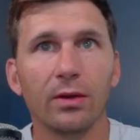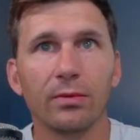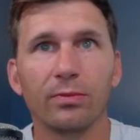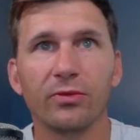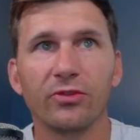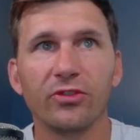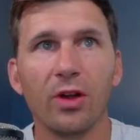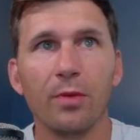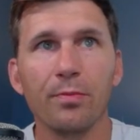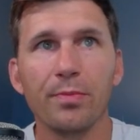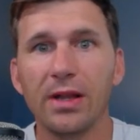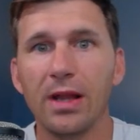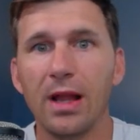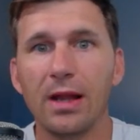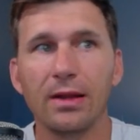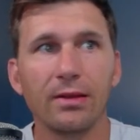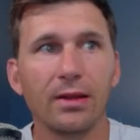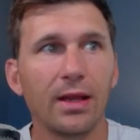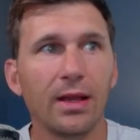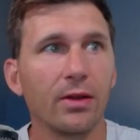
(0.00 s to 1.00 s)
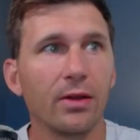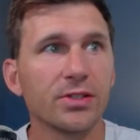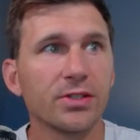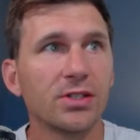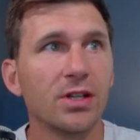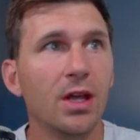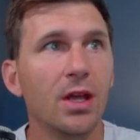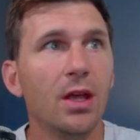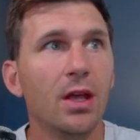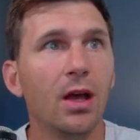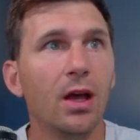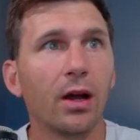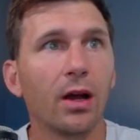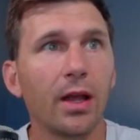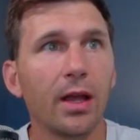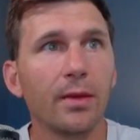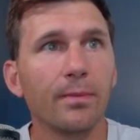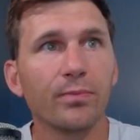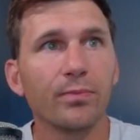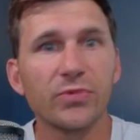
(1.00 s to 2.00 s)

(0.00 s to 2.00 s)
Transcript: jump into anything else. Okay.